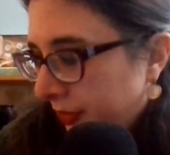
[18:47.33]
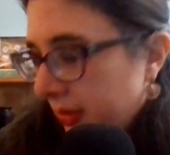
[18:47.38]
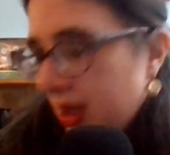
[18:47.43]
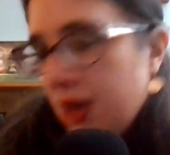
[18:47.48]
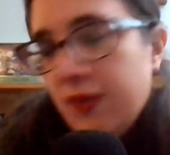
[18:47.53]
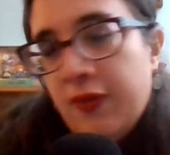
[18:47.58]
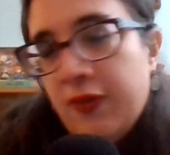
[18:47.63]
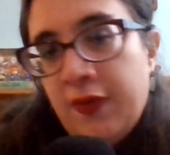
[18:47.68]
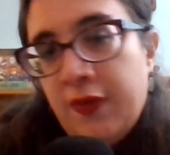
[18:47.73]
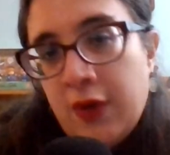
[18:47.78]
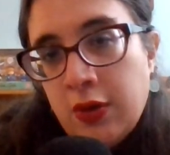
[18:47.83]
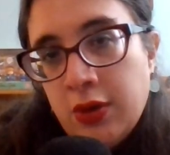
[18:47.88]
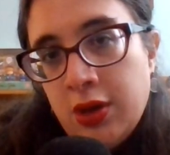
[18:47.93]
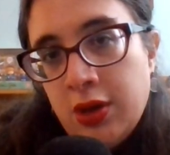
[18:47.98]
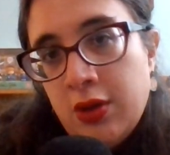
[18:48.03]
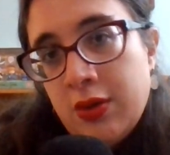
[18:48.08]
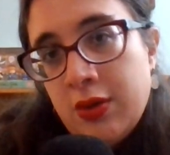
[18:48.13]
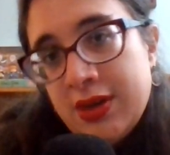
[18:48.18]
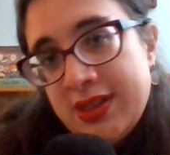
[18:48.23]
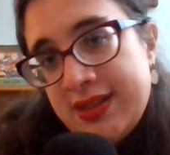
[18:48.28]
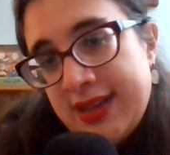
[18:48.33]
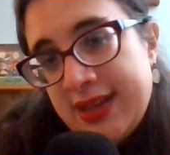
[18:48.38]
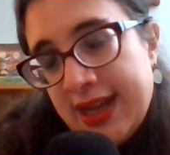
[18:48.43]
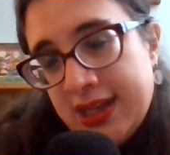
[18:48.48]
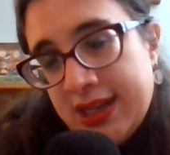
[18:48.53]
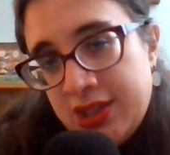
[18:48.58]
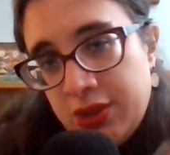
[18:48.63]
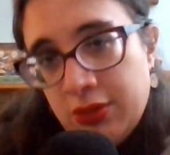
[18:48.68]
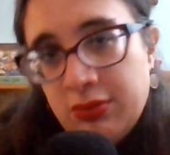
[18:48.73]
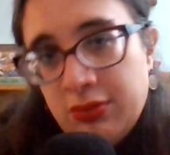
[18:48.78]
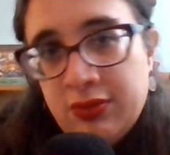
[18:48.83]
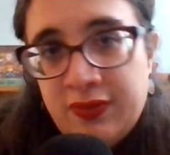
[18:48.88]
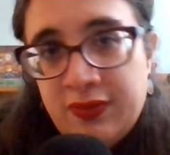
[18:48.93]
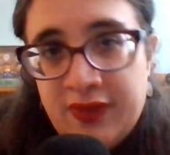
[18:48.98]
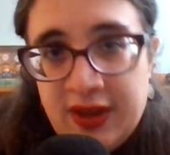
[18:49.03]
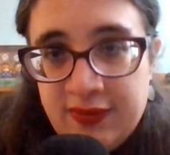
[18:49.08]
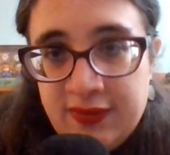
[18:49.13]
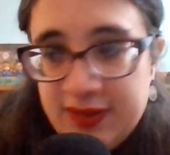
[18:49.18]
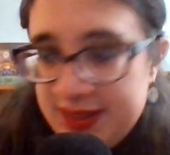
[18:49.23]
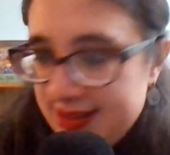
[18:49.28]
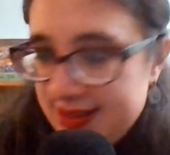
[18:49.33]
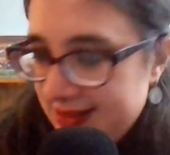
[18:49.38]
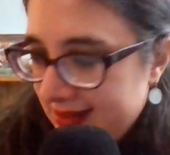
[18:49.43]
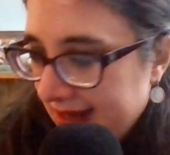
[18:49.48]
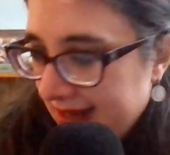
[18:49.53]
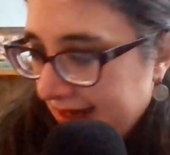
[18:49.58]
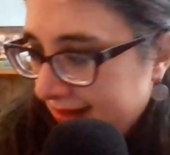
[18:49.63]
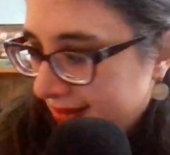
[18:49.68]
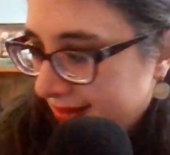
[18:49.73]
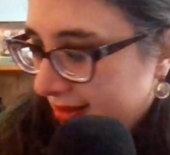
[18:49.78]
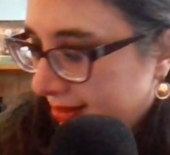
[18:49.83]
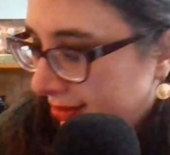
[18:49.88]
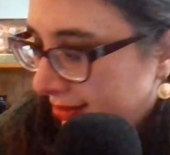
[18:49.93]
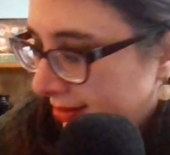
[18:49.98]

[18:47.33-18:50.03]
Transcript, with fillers: a photo or a statue of a favorite saint